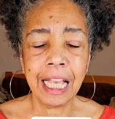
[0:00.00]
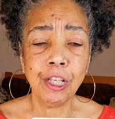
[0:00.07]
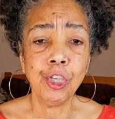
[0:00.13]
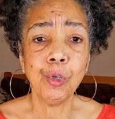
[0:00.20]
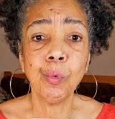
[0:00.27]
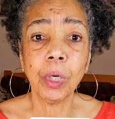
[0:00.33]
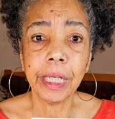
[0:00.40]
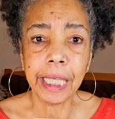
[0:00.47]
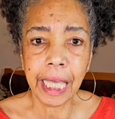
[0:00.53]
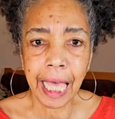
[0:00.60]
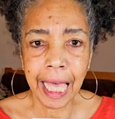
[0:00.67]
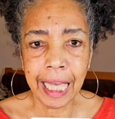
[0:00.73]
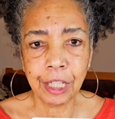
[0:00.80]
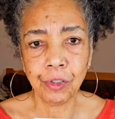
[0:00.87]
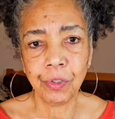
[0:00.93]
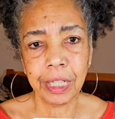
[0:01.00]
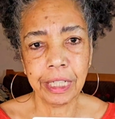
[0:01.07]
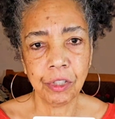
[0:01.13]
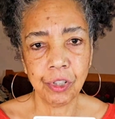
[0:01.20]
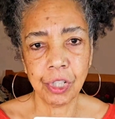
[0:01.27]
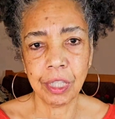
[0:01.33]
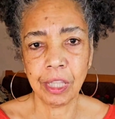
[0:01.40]
and you were
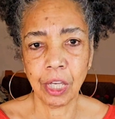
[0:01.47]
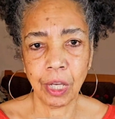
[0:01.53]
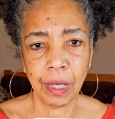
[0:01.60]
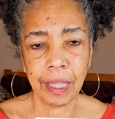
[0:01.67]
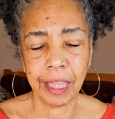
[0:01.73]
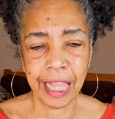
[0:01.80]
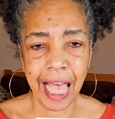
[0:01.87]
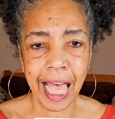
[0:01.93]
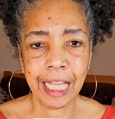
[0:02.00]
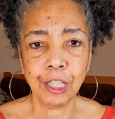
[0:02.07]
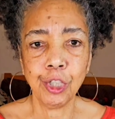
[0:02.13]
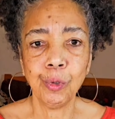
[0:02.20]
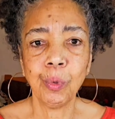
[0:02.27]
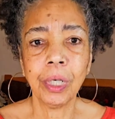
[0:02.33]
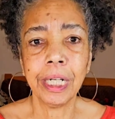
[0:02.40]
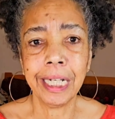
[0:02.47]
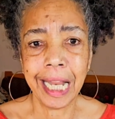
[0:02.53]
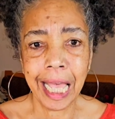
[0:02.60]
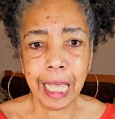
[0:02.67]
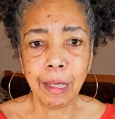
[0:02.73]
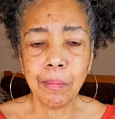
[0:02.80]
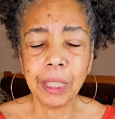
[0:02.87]
catering to that, you were
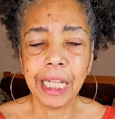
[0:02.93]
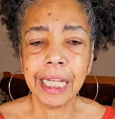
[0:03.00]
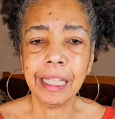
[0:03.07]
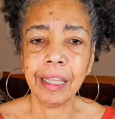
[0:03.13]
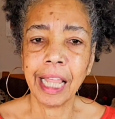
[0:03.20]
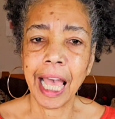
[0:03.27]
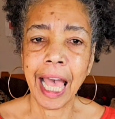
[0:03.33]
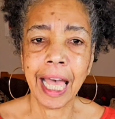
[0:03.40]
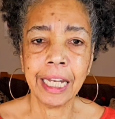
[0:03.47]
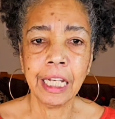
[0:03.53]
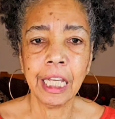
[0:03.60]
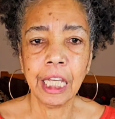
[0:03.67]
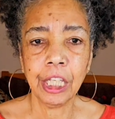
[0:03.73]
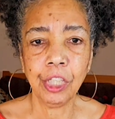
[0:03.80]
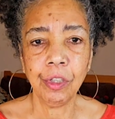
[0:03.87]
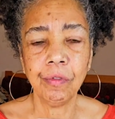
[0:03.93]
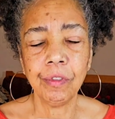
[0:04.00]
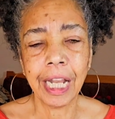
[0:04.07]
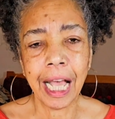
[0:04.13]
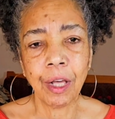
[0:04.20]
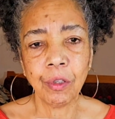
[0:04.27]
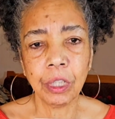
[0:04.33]
enabling that, you've
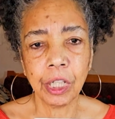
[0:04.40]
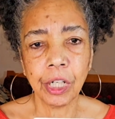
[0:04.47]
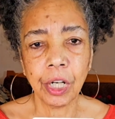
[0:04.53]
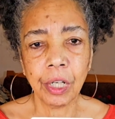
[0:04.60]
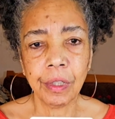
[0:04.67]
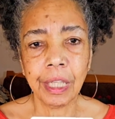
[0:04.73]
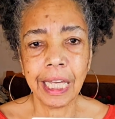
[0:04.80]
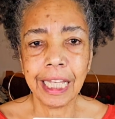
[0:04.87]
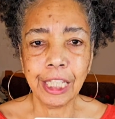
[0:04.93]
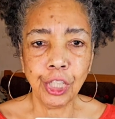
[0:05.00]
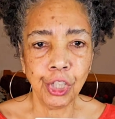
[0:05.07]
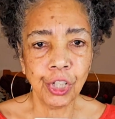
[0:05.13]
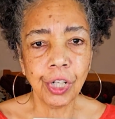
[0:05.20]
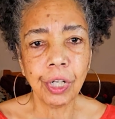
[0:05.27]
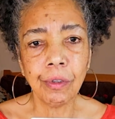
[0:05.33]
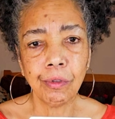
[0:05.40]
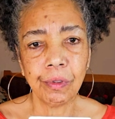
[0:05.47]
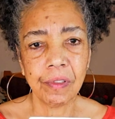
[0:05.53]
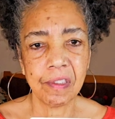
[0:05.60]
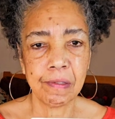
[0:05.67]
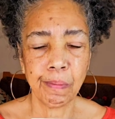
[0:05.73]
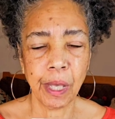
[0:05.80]
now learned that you're
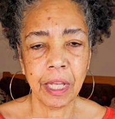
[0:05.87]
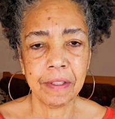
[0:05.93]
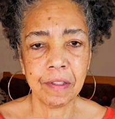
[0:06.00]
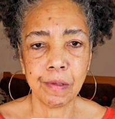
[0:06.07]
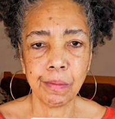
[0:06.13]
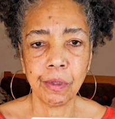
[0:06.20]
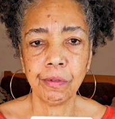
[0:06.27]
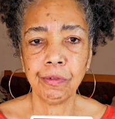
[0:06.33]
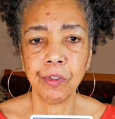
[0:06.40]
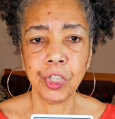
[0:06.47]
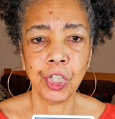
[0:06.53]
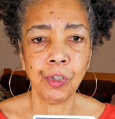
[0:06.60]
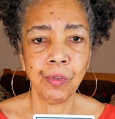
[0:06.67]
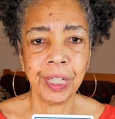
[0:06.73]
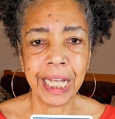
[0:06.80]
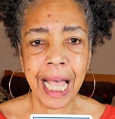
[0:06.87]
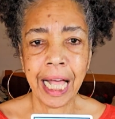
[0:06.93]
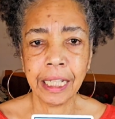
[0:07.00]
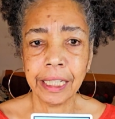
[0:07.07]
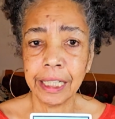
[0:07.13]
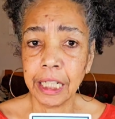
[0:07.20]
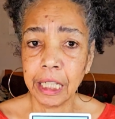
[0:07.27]
responsible for your
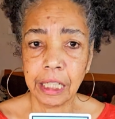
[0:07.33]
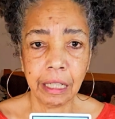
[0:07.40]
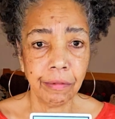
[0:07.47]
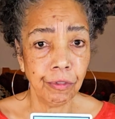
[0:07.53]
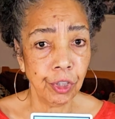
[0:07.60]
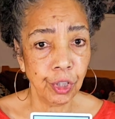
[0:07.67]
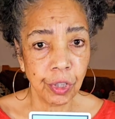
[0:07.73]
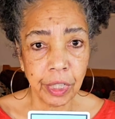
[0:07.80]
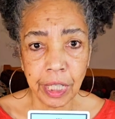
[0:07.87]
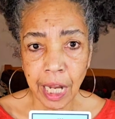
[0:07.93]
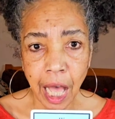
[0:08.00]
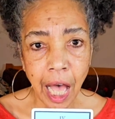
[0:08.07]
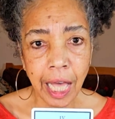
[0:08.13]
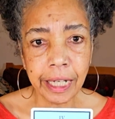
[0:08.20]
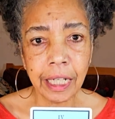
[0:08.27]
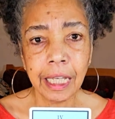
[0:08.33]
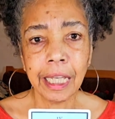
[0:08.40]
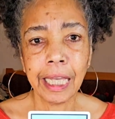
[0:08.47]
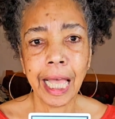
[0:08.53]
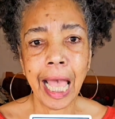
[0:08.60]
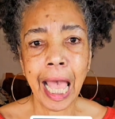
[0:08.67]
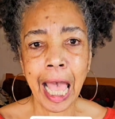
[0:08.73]
reality. And if you're not
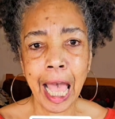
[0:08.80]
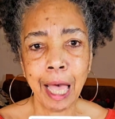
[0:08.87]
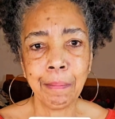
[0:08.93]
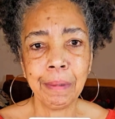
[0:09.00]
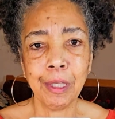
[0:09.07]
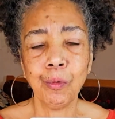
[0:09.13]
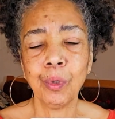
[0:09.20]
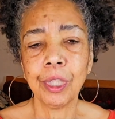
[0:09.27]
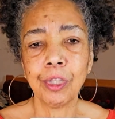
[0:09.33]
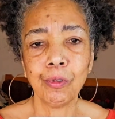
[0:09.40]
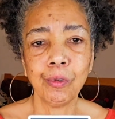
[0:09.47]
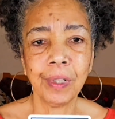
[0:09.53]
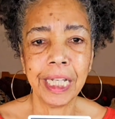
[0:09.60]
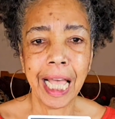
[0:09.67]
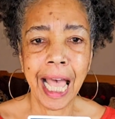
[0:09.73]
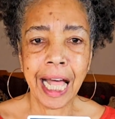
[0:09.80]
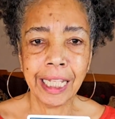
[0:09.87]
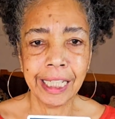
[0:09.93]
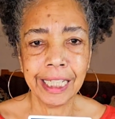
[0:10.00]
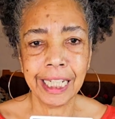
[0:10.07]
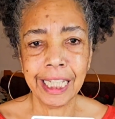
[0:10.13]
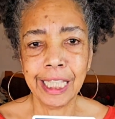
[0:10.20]
happy with the
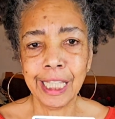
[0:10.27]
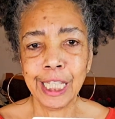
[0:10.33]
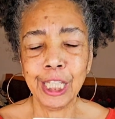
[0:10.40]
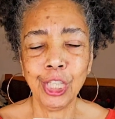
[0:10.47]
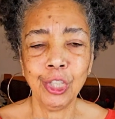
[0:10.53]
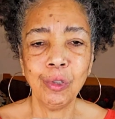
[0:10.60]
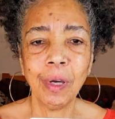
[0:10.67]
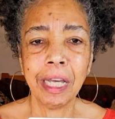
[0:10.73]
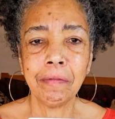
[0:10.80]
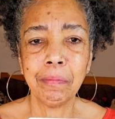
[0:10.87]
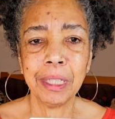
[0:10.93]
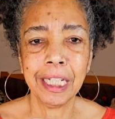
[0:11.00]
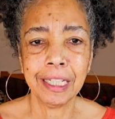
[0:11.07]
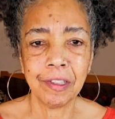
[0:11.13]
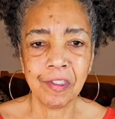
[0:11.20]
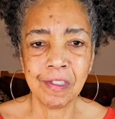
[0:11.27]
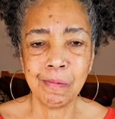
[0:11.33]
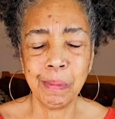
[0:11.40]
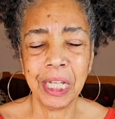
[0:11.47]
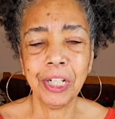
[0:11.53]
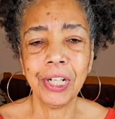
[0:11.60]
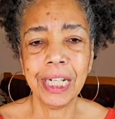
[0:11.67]
reality that you have been
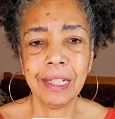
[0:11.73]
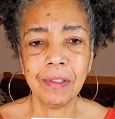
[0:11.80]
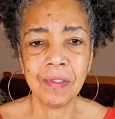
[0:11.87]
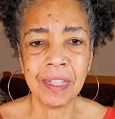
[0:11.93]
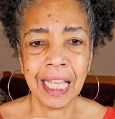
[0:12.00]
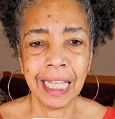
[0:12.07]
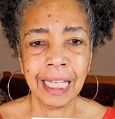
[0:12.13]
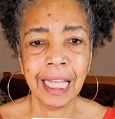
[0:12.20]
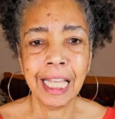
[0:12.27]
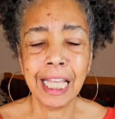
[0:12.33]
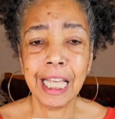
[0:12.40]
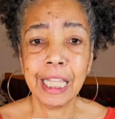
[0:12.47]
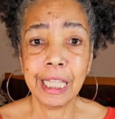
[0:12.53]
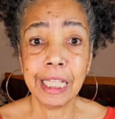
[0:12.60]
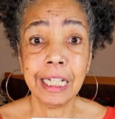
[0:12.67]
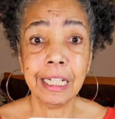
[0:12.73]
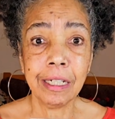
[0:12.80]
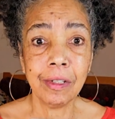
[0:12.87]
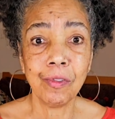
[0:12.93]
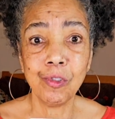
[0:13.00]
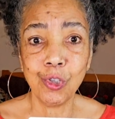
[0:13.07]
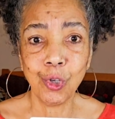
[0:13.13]
experiencing, then
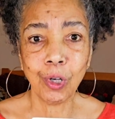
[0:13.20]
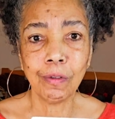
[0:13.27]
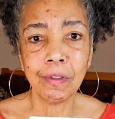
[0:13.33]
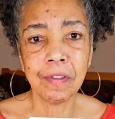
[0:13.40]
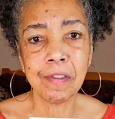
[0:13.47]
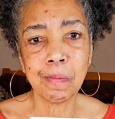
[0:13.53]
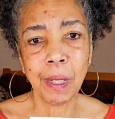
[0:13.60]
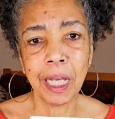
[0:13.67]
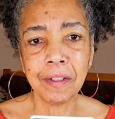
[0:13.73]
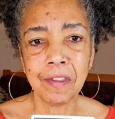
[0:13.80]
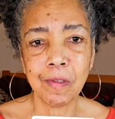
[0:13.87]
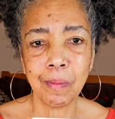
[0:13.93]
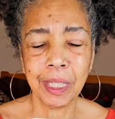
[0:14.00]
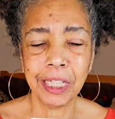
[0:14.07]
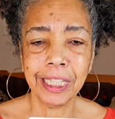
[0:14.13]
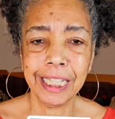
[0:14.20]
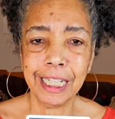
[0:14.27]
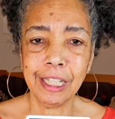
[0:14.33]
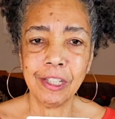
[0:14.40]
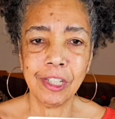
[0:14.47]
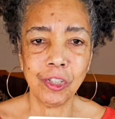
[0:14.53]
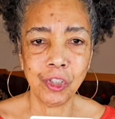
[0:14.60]
it is your
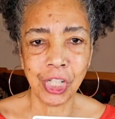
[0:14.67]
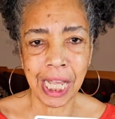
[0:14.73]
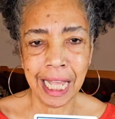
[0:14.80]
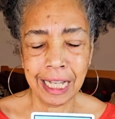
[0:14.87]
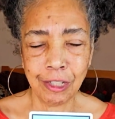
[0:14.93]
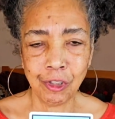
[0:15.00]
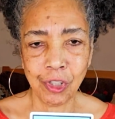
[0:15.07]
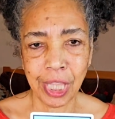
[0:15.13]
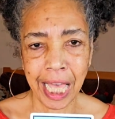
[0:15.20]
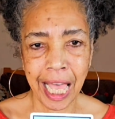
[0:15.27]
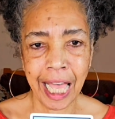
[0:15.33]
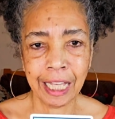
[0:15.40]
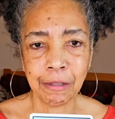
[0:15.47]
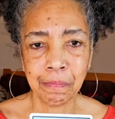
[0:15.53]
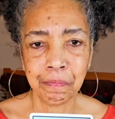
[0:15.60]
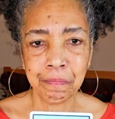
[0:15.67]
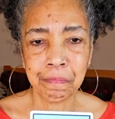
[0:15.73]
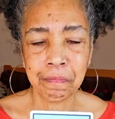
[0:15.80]
responsibility to change that.